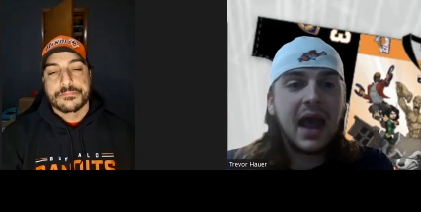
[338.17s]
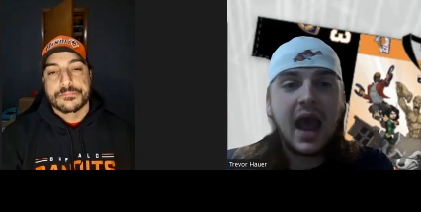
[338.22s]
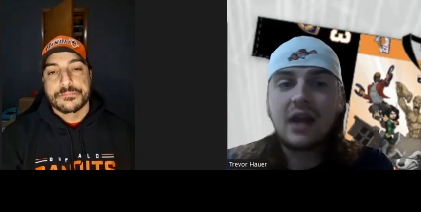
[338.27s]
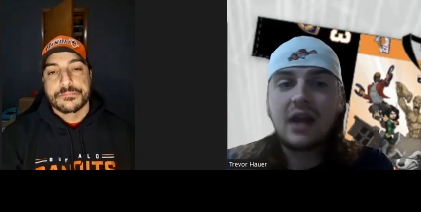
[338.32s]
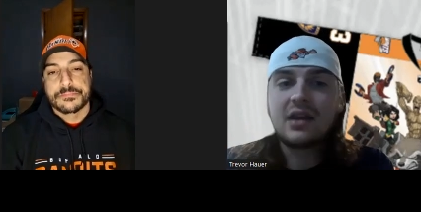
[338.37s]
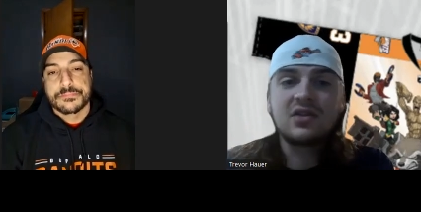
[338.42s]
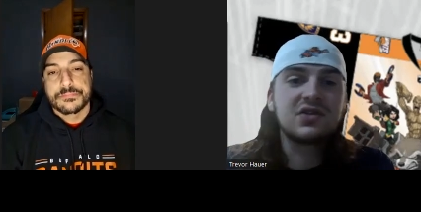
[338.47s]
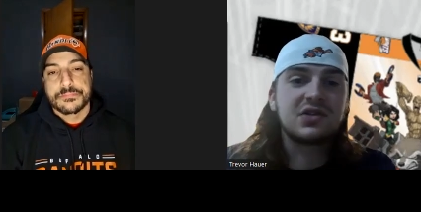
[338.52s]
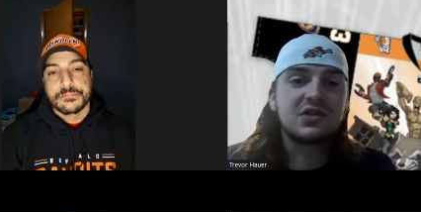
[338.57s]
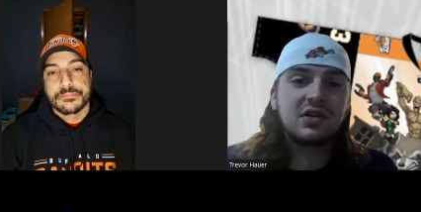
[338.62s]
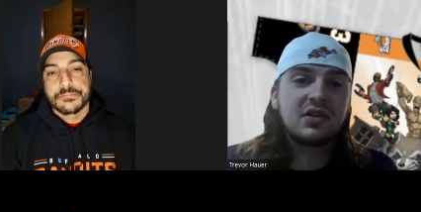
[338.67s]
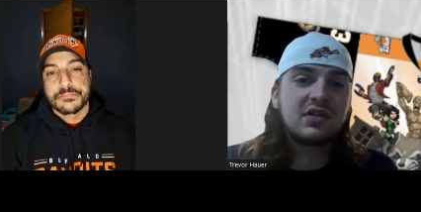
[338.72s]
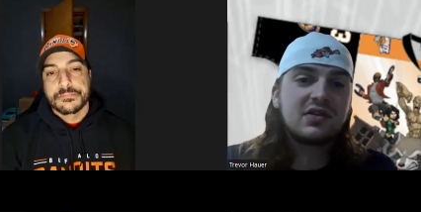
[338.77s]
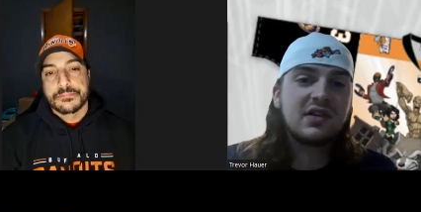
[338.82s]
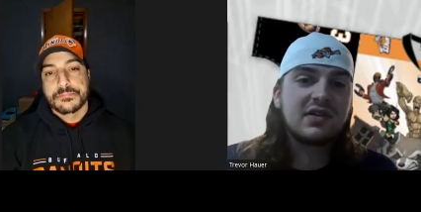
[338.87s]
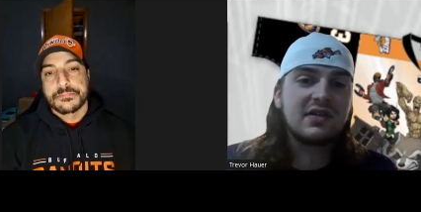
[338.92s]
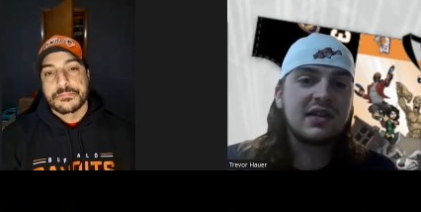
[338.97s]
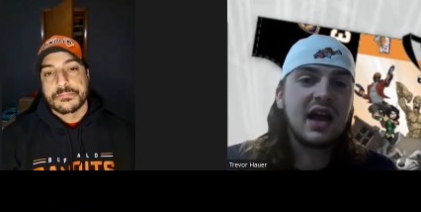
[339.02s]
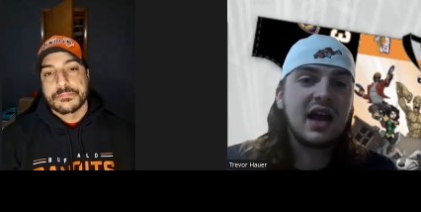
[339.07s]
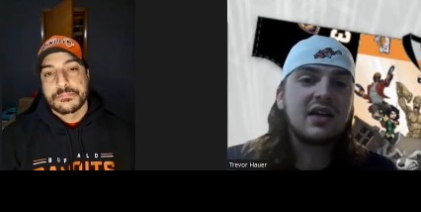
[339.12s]
Speaker 1: Patty's
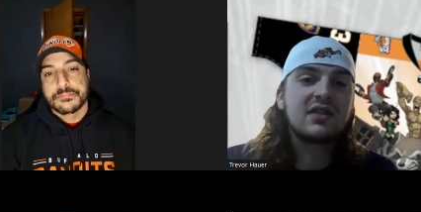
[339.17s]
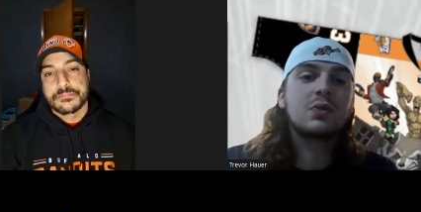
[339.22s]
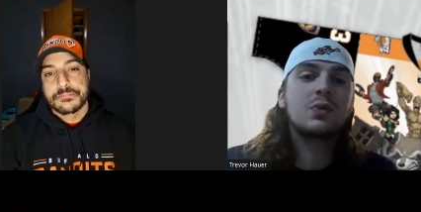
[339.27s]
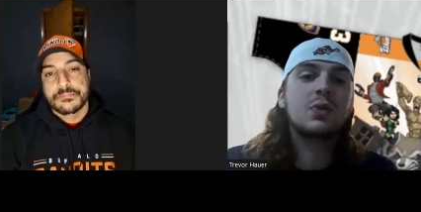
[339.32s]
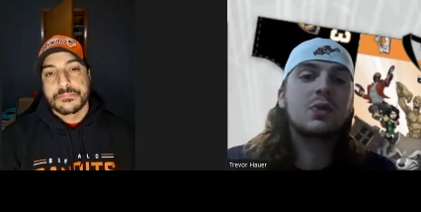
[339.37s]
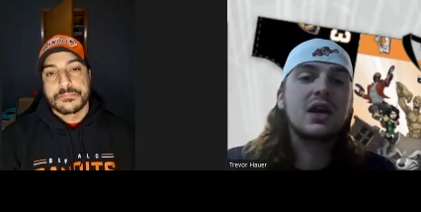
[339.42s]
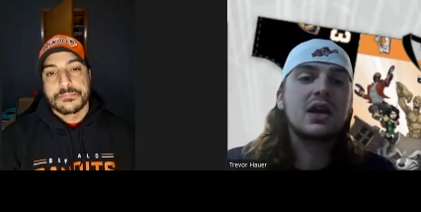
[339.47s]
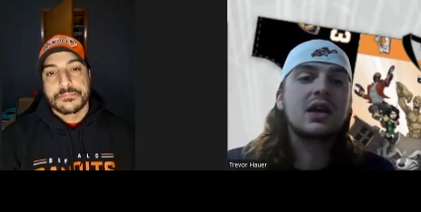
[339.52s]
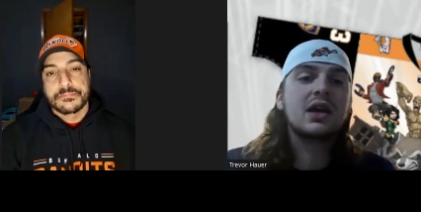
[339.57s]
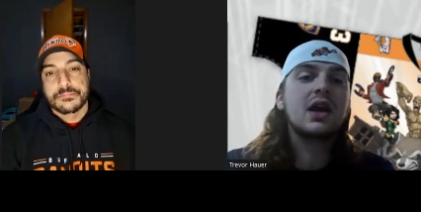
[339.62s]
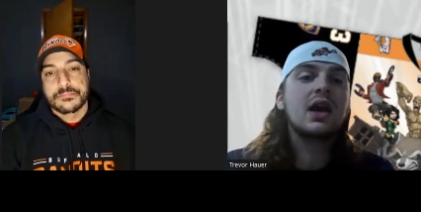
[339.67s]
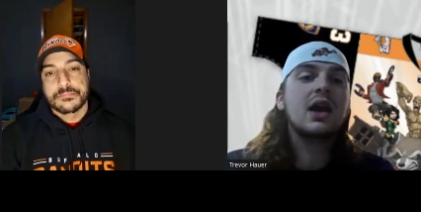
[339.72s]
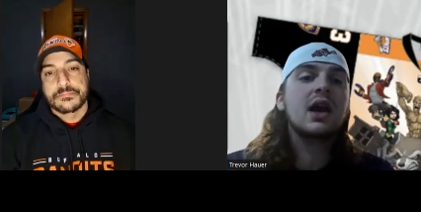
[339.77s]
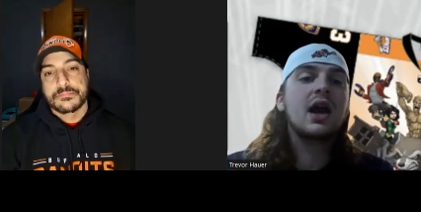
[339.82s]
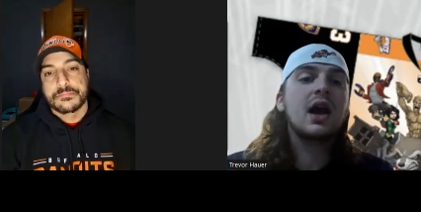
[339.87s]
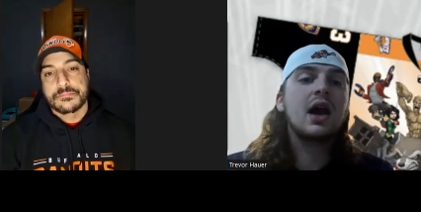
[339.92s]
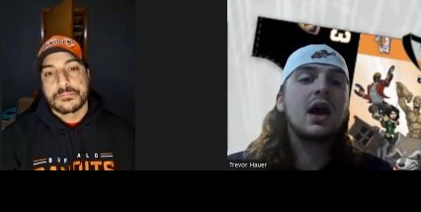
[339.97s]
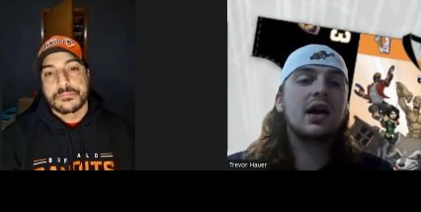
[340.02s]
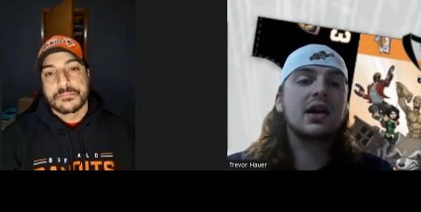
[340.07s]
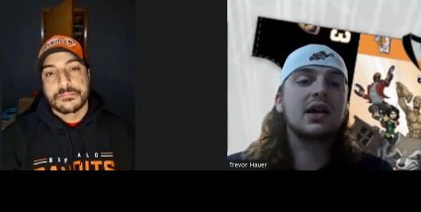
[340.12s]
jerseys next week
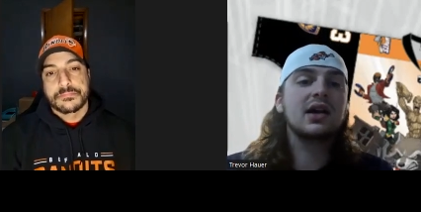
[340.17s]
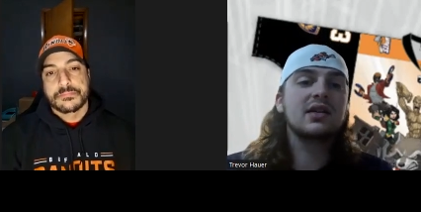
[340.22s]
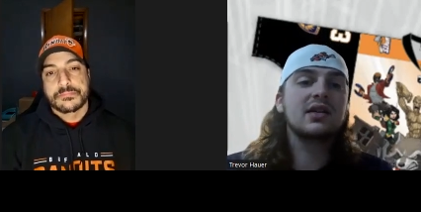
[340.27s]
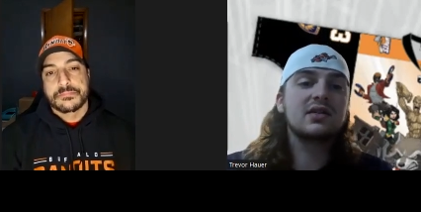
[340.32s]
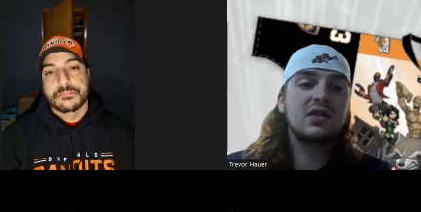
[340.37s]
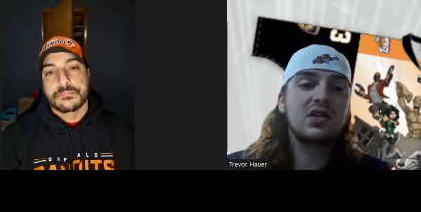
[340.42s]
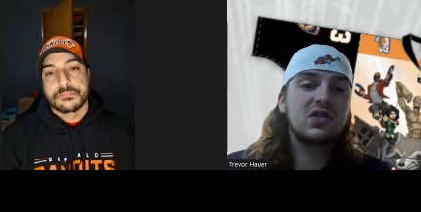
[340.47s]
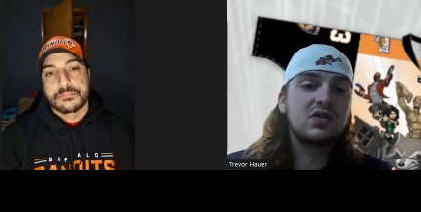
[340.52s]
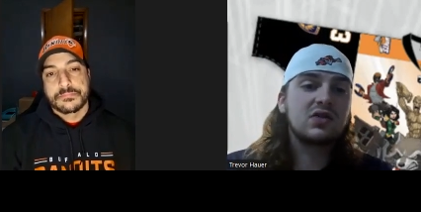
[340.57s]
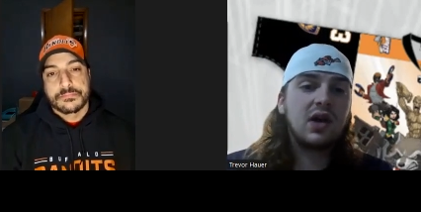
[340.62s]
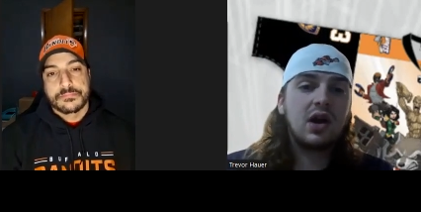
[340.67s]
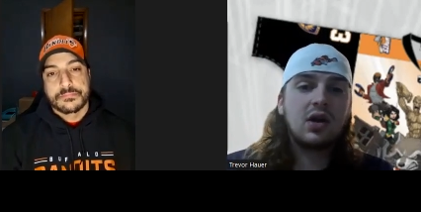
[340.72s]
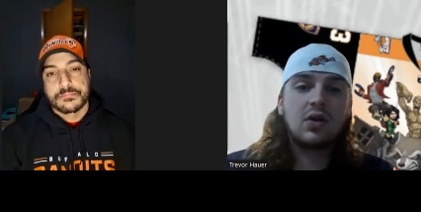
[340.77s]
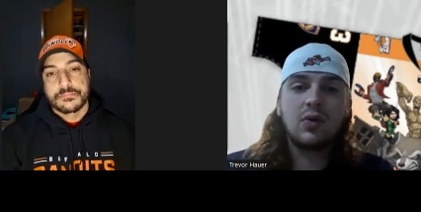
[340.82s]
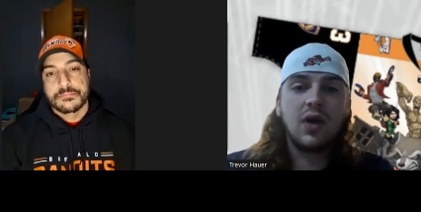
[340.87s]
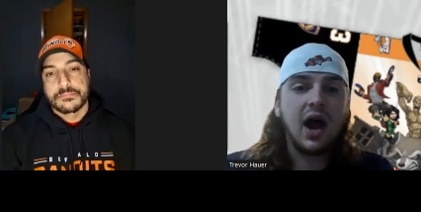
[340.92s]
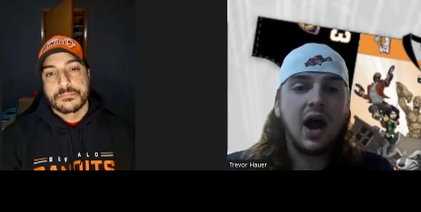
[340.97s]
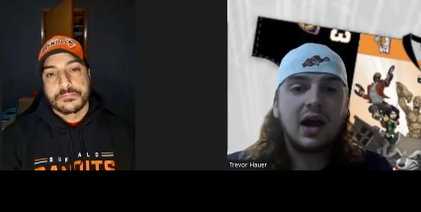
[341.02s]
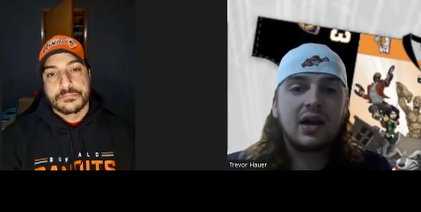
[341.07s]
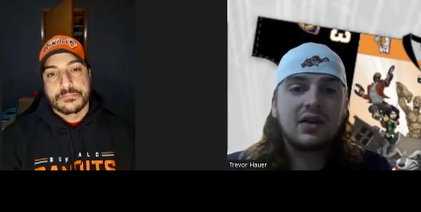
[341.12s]
against the
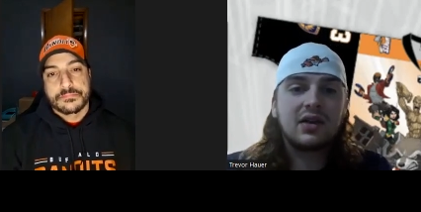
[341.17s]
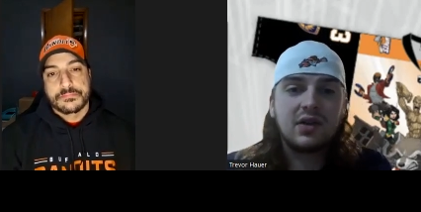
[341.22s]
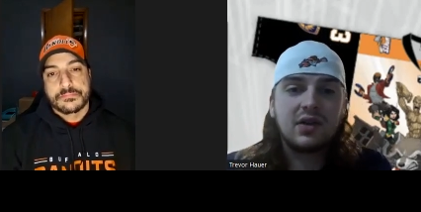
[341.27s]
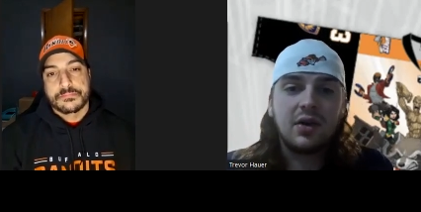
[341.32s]
Toronto Rock.